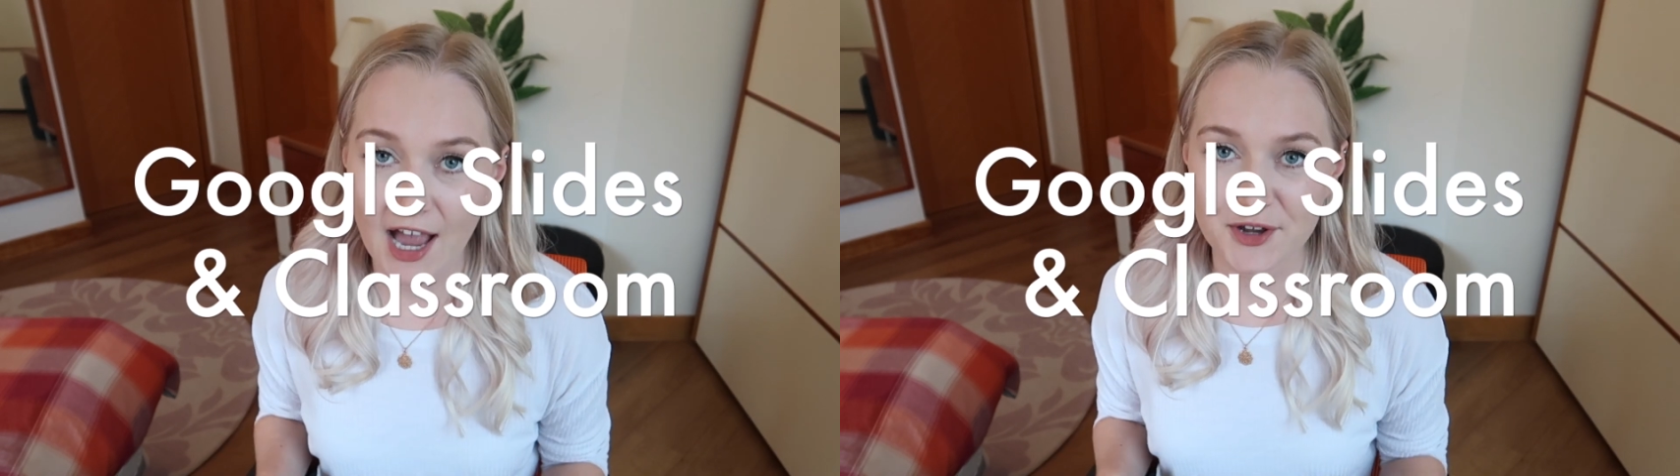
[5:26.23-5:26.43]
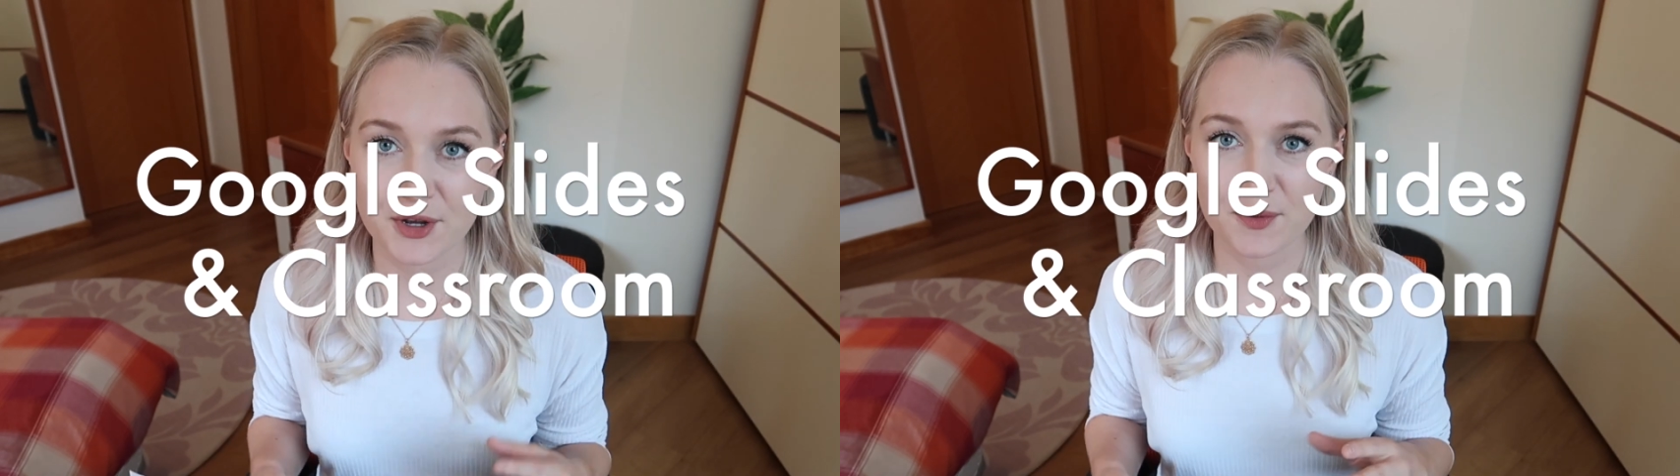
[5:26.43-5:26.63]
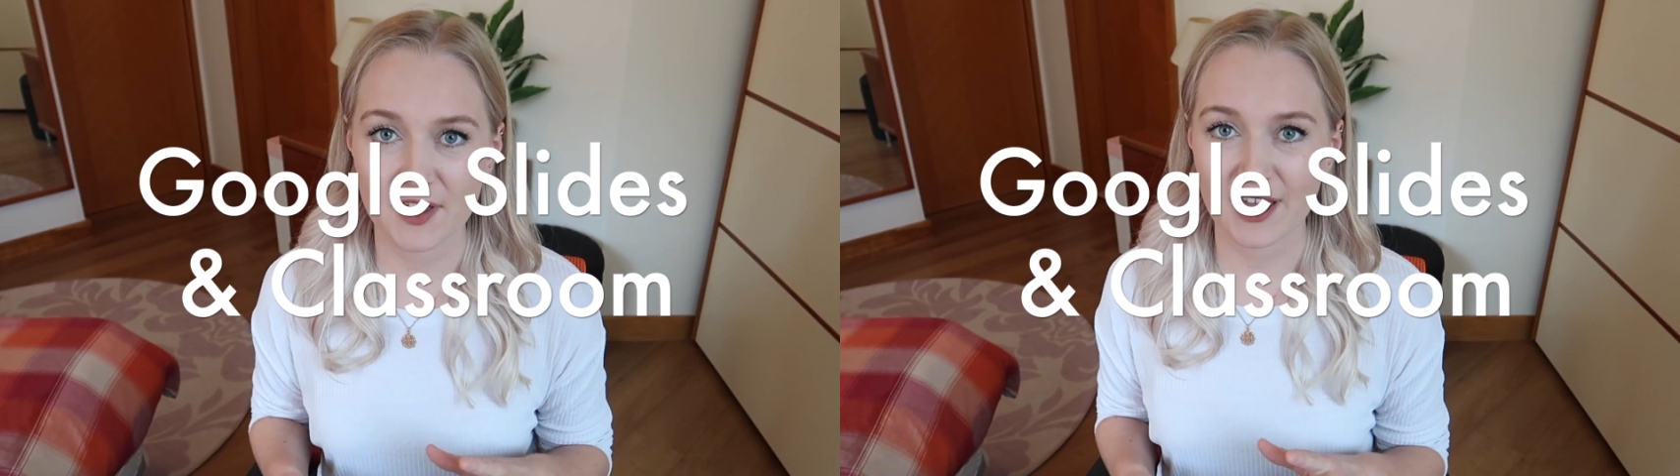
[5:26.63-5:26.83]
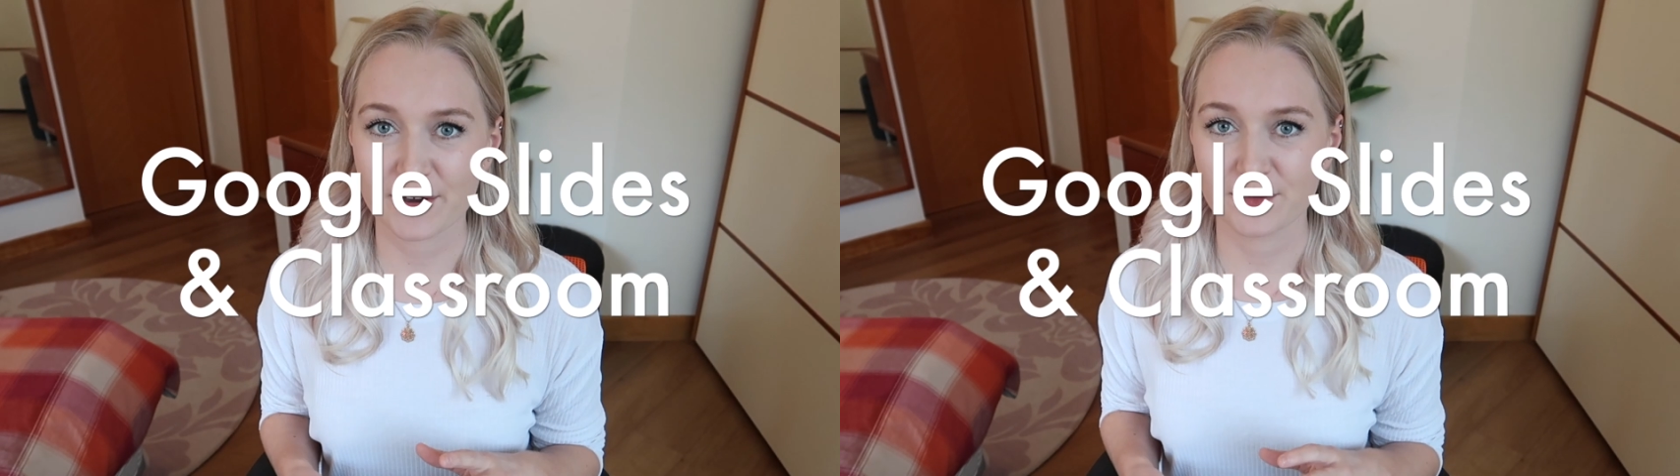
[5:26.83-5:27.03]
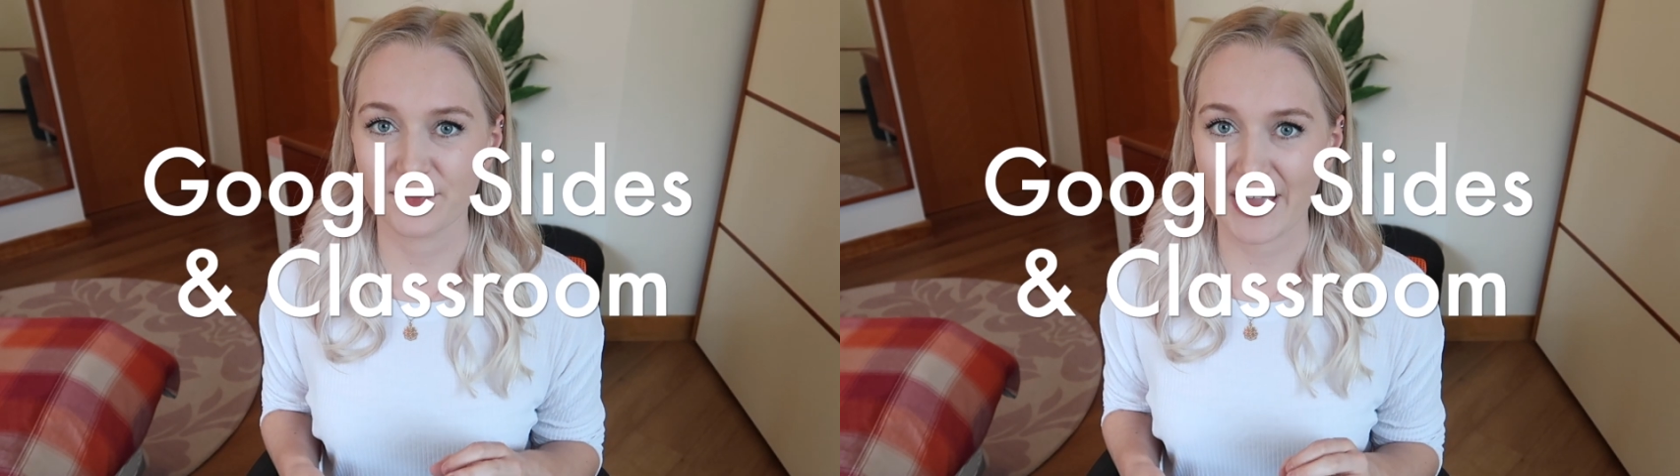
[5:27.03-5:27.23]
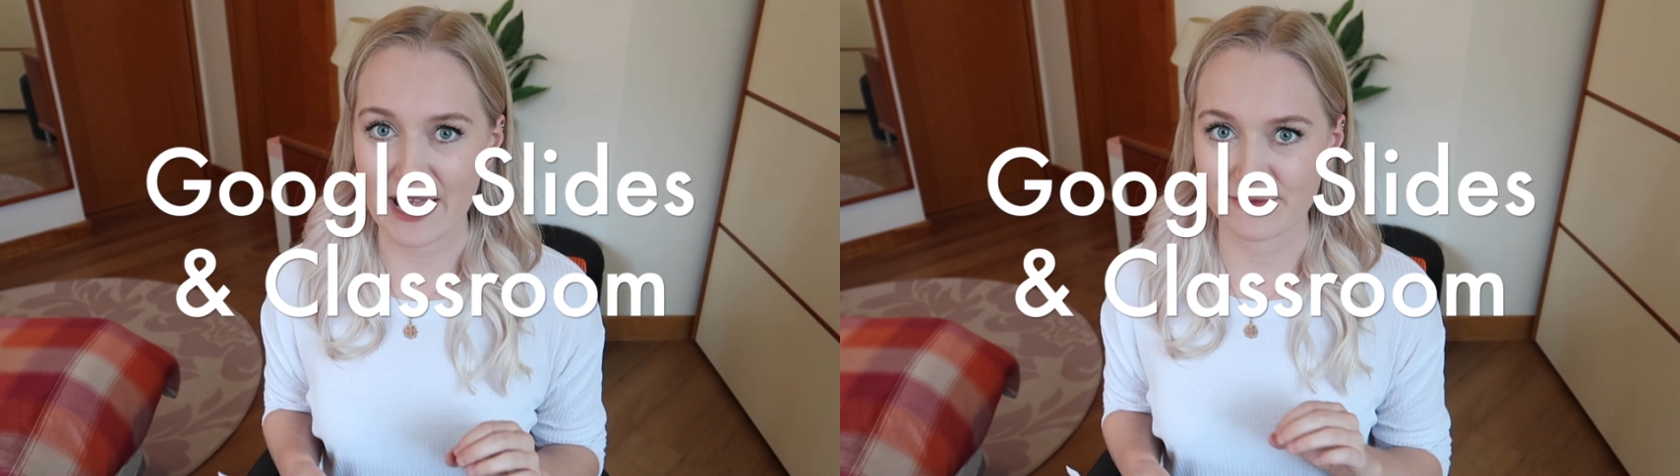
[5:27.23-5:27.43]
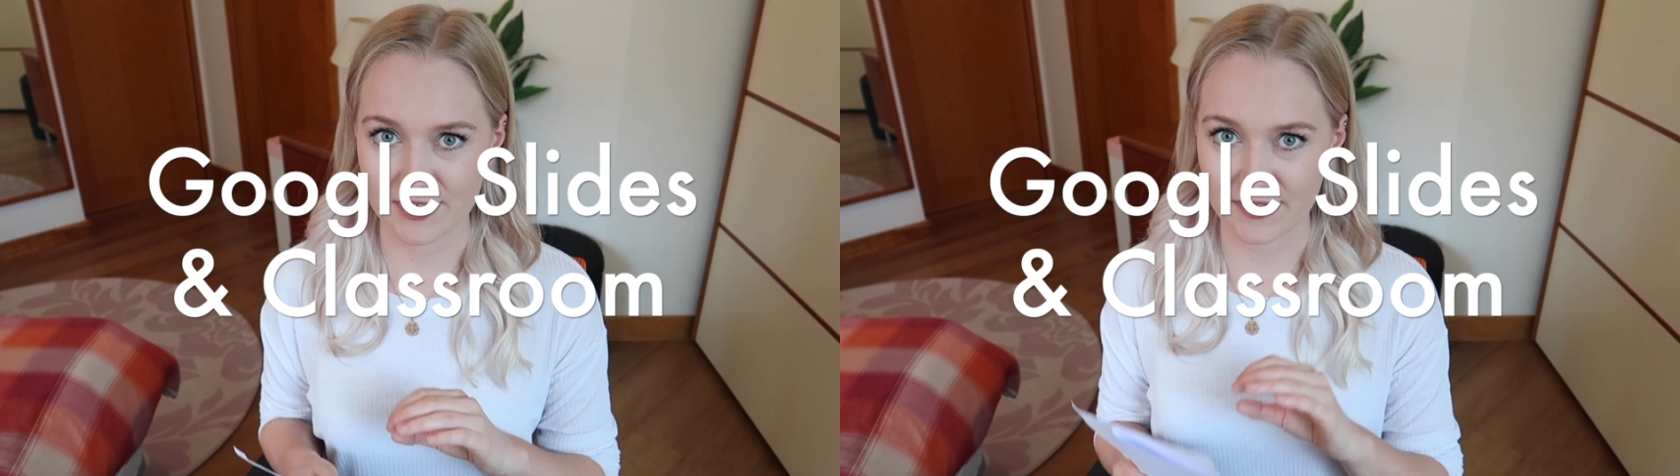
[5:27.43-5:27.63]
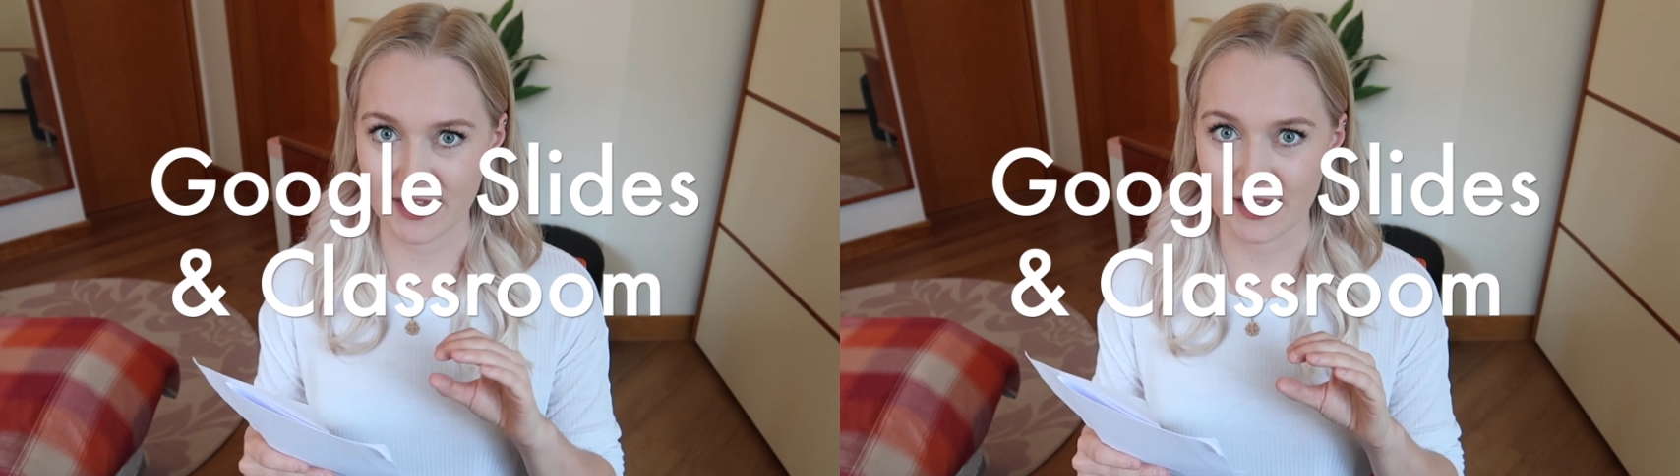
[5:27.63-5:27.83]
I don't think I could fit
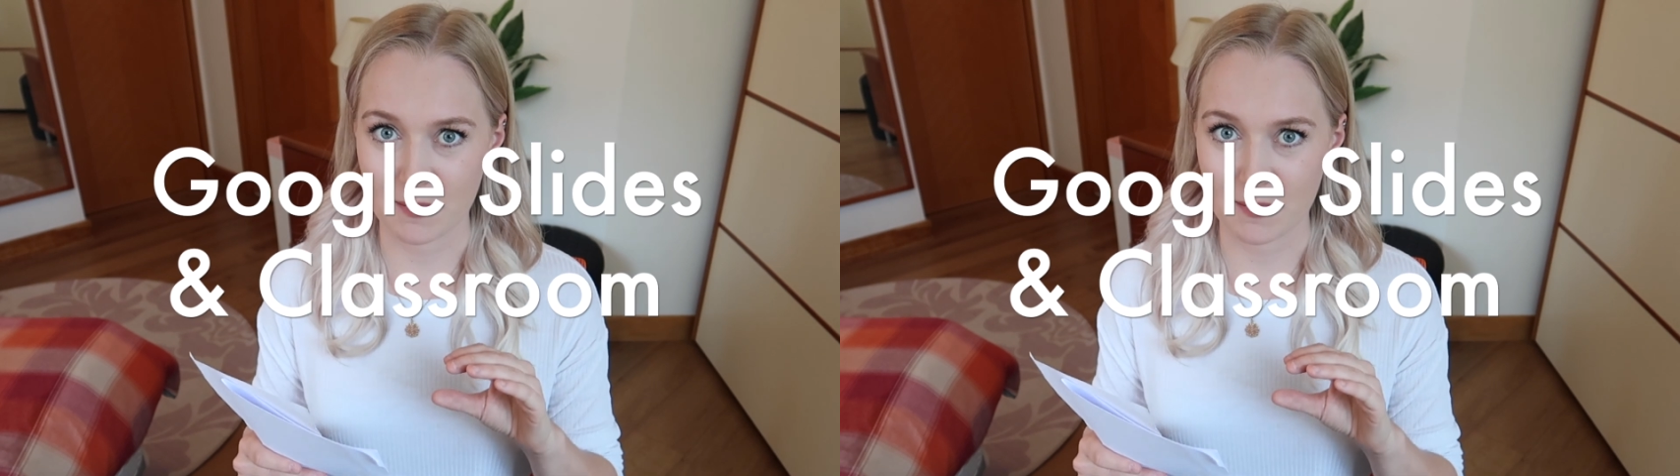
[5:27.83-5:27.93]
everything